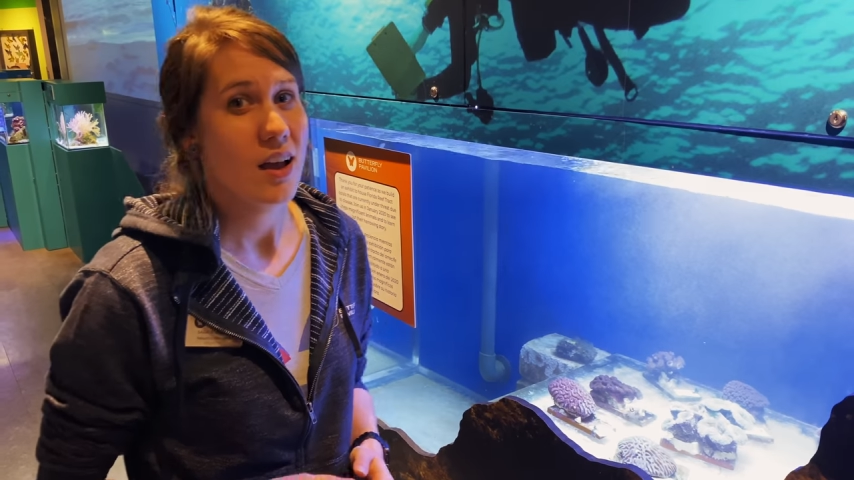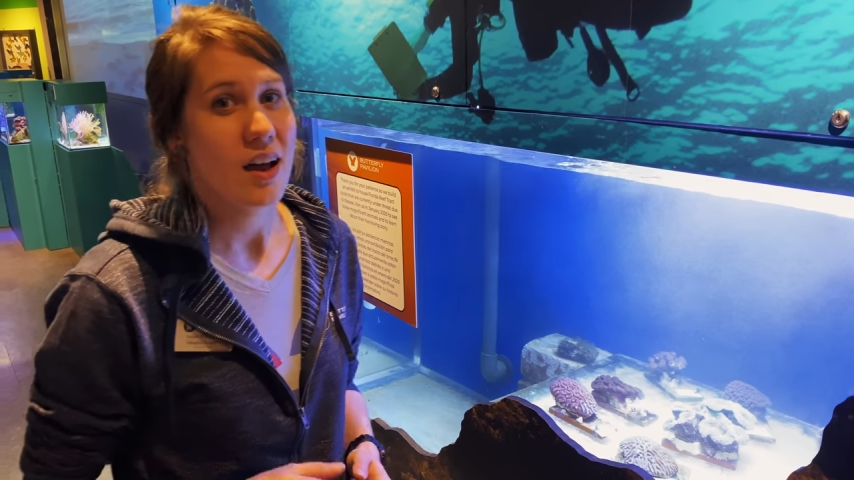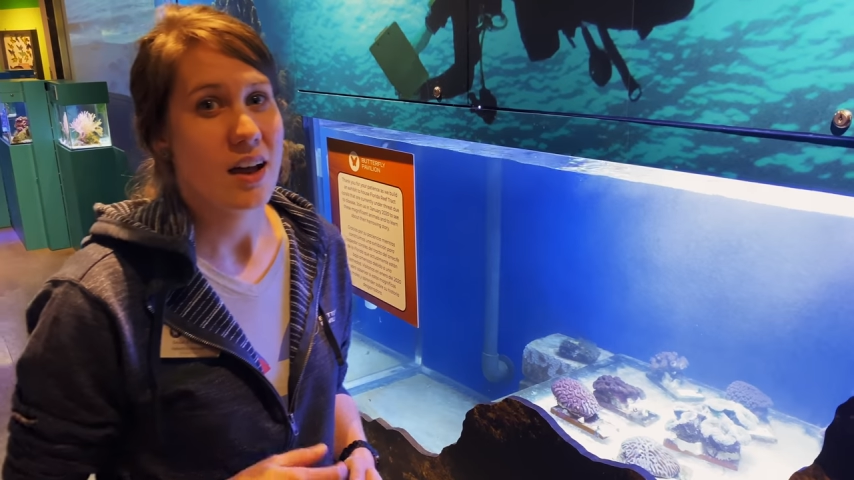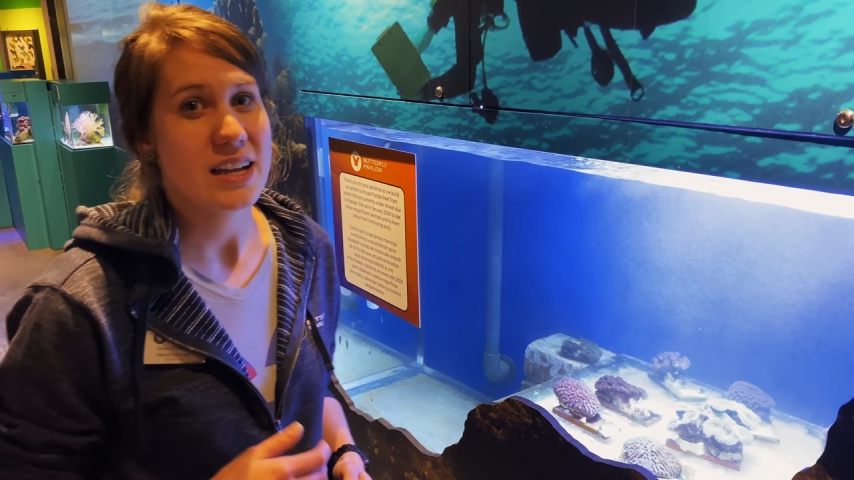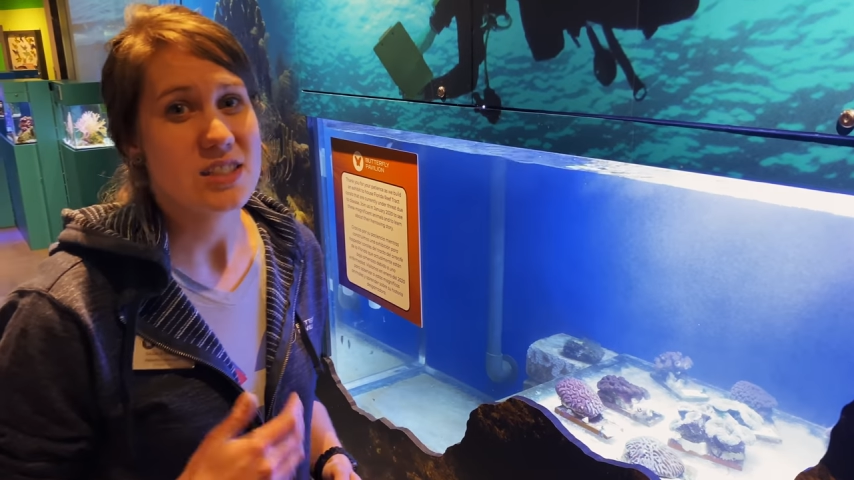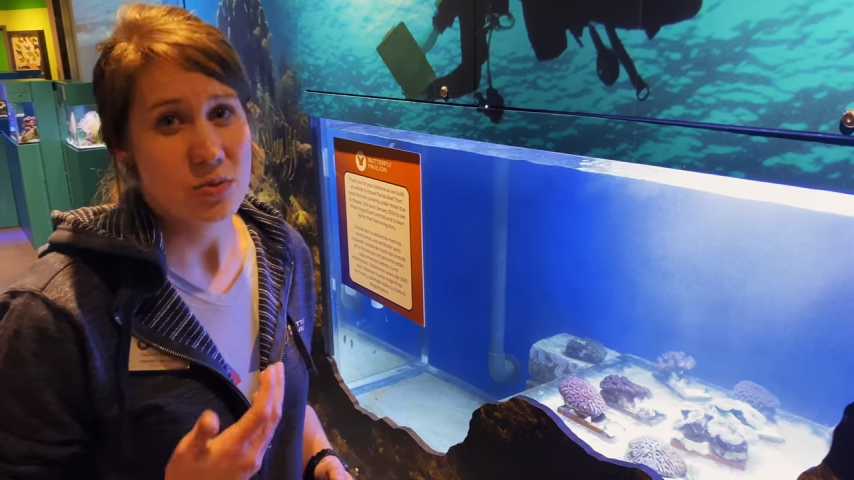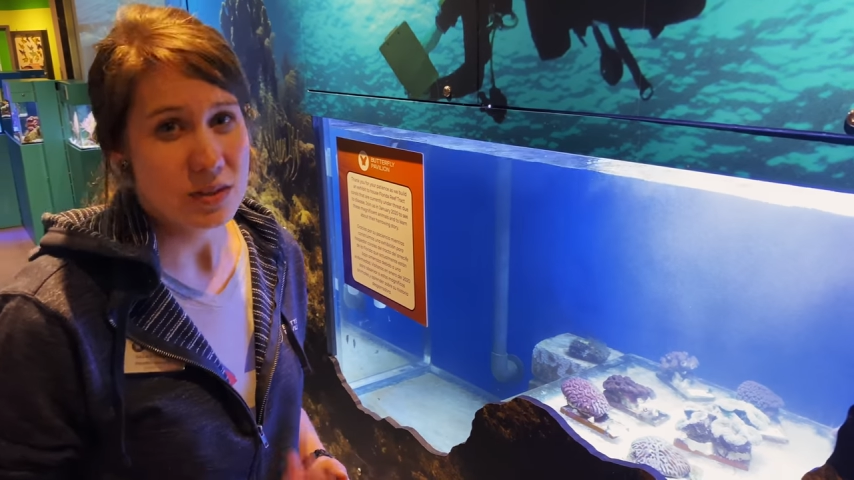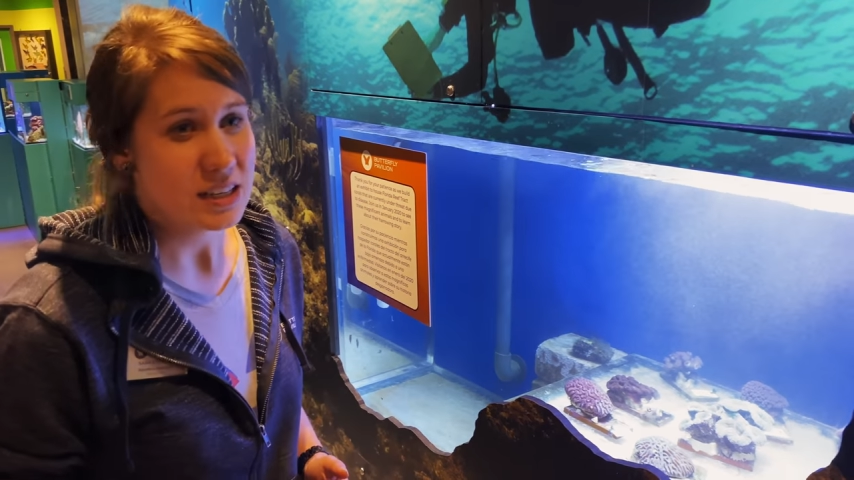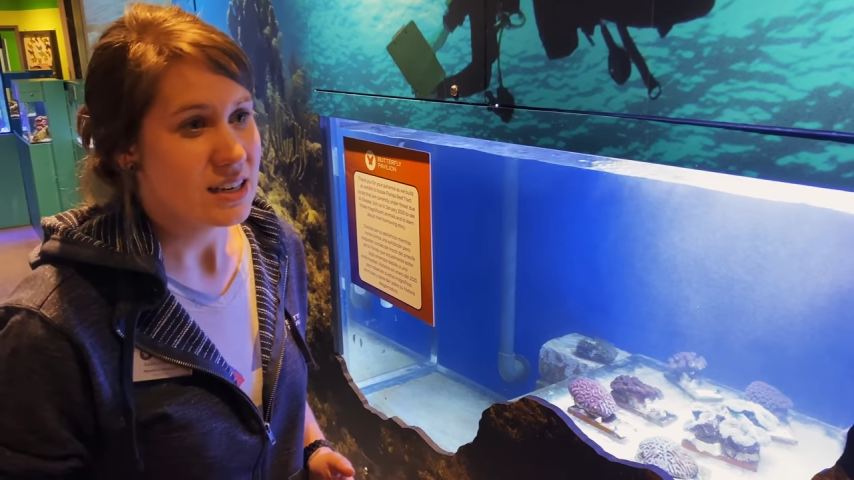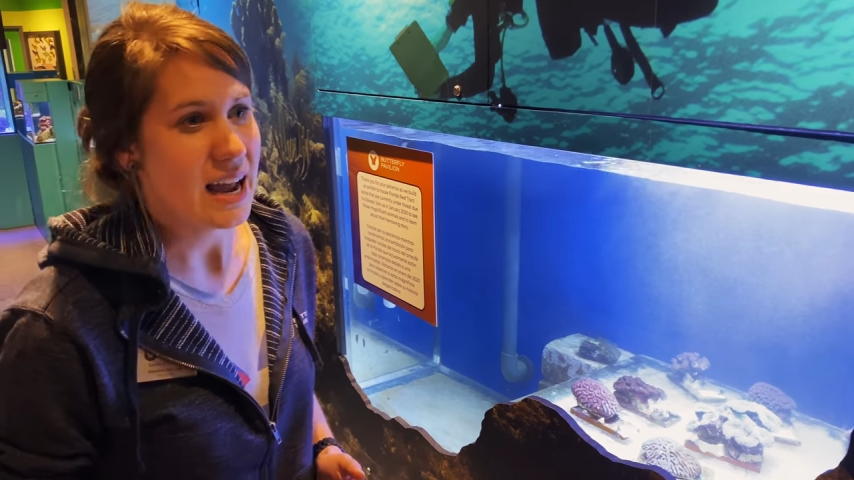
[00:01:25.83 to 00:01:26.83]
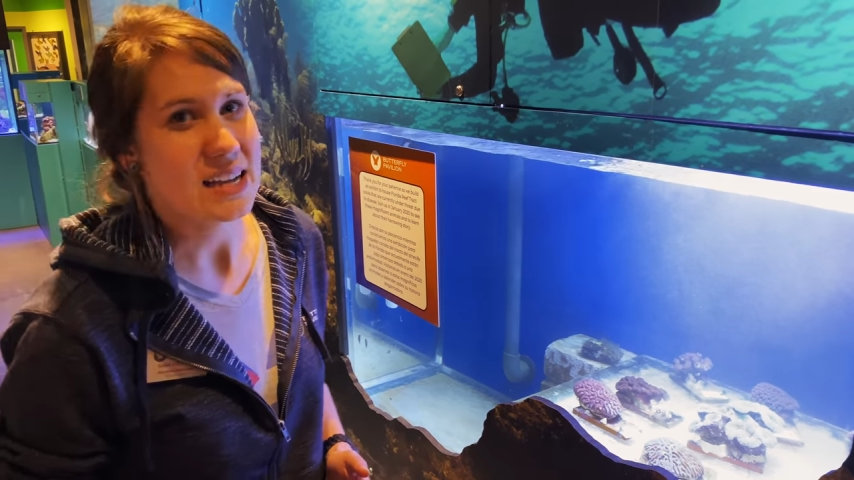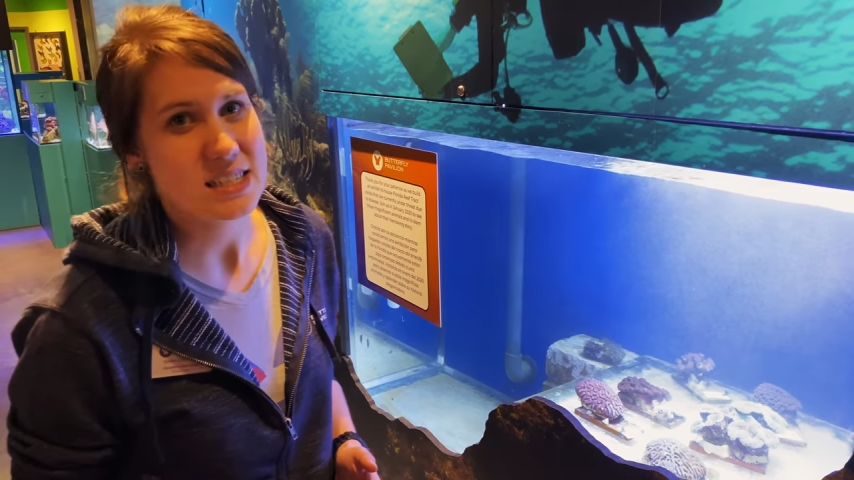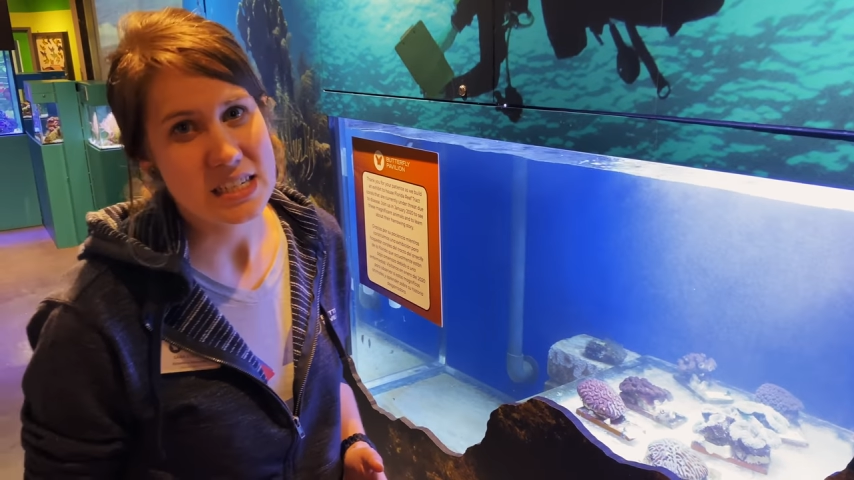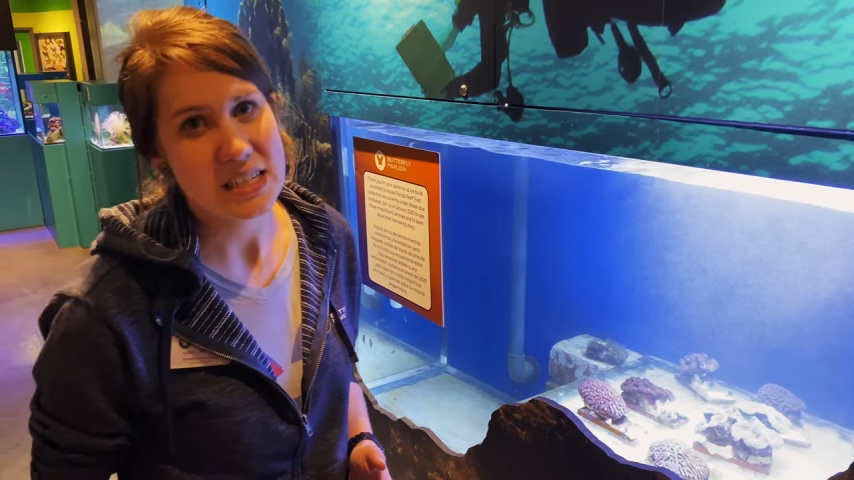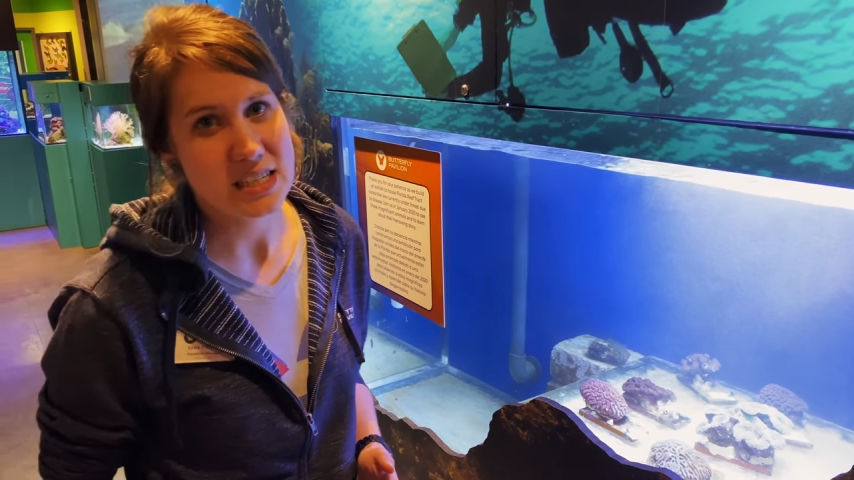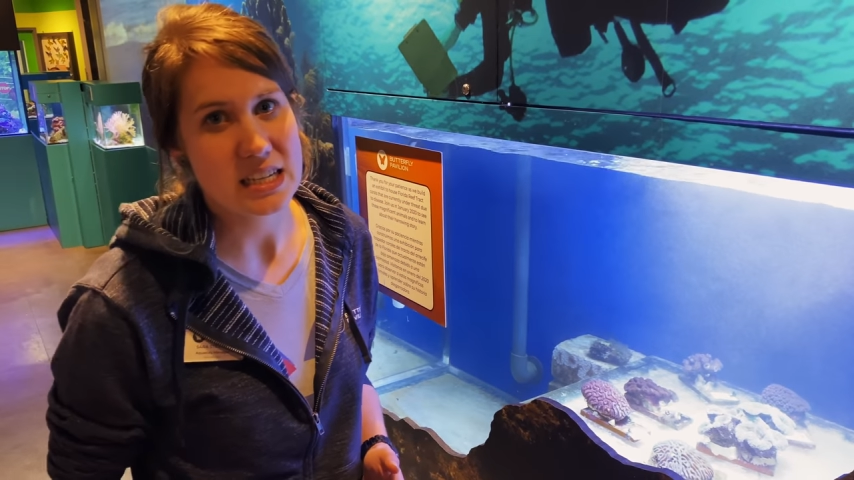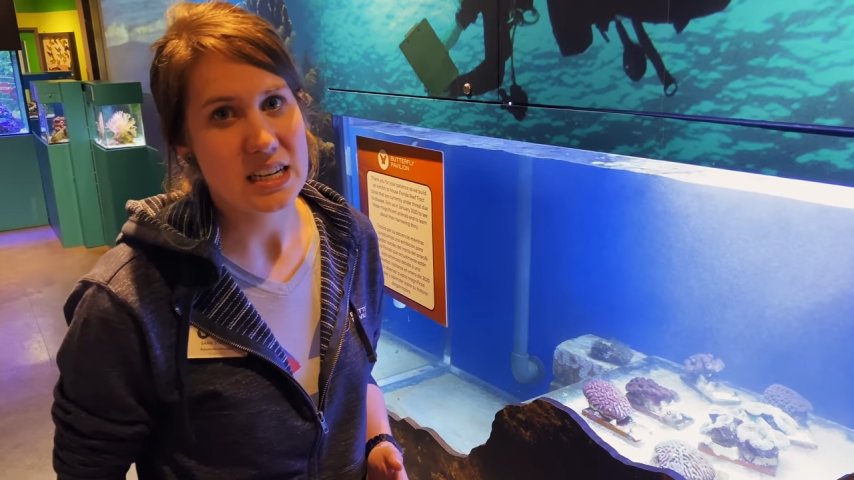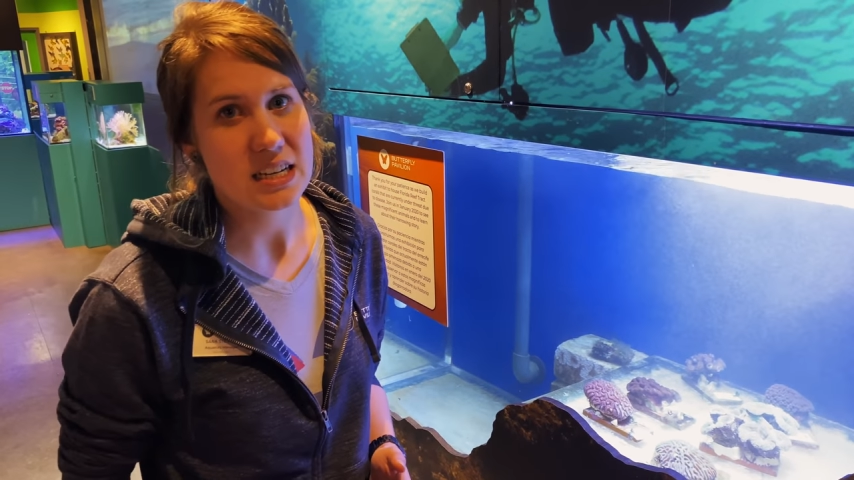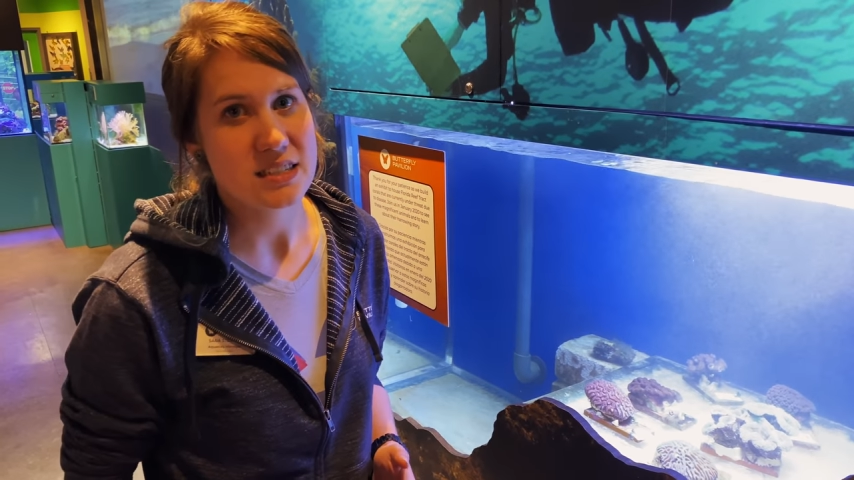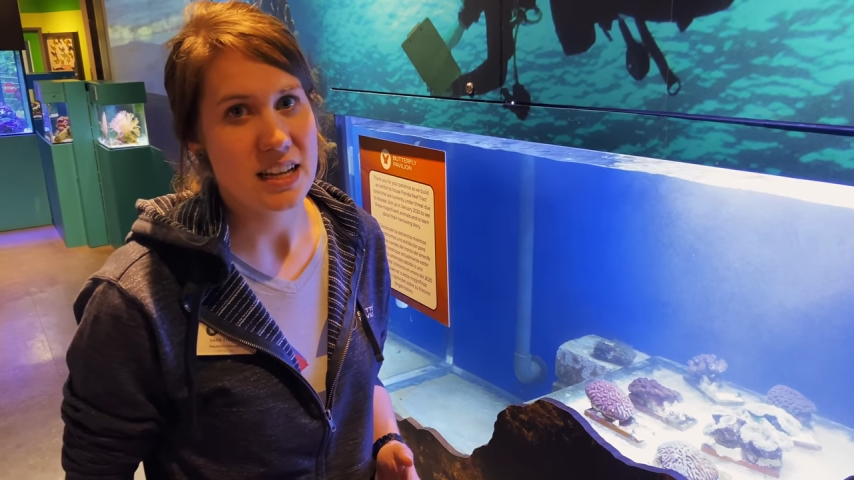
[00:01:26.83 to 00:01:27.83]
Uh, it's a really nasty
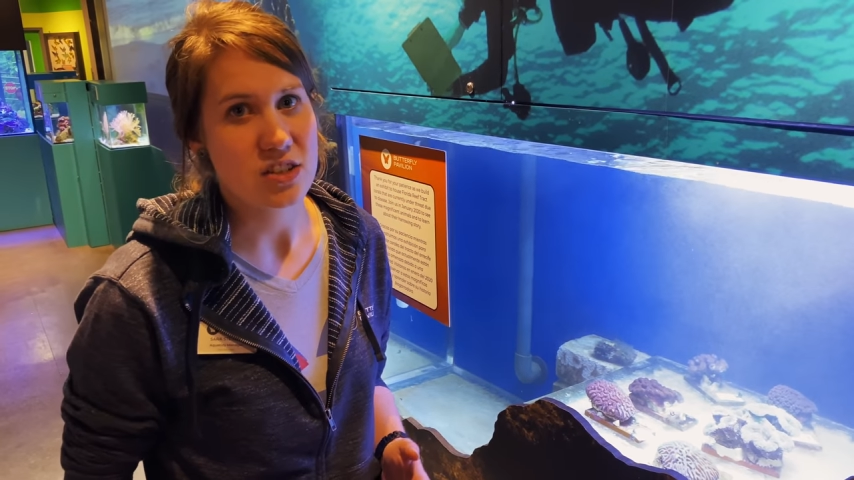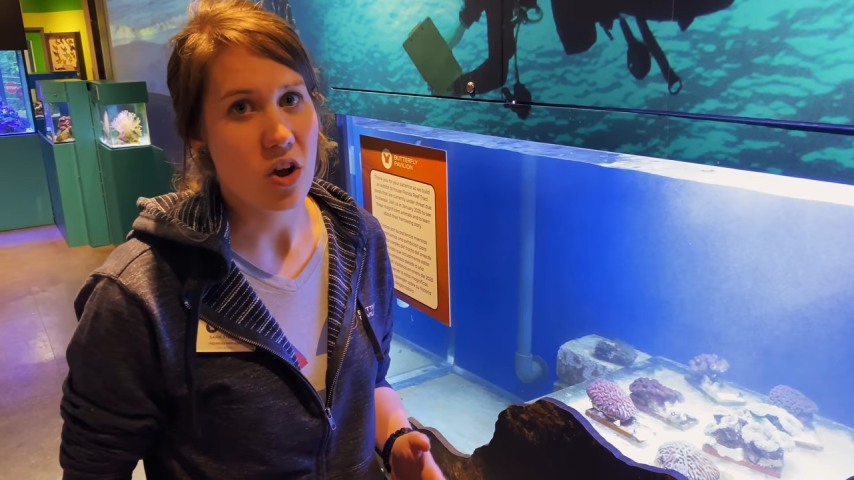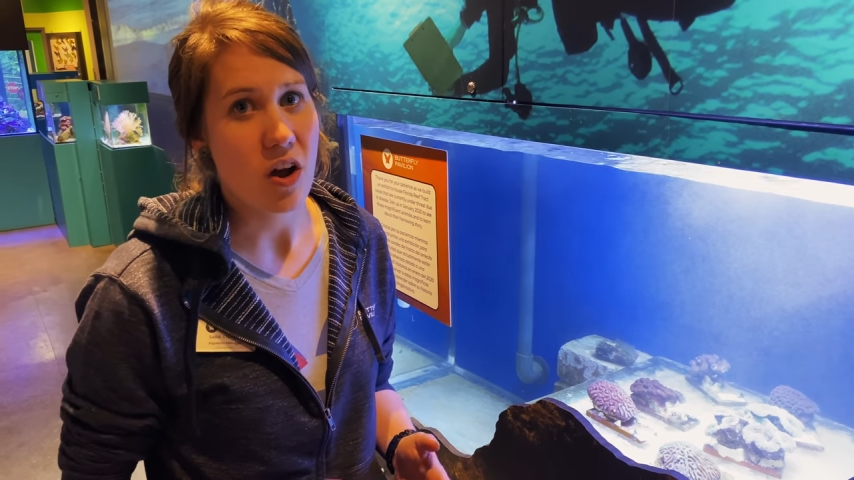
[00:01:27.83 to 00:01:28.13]
disease that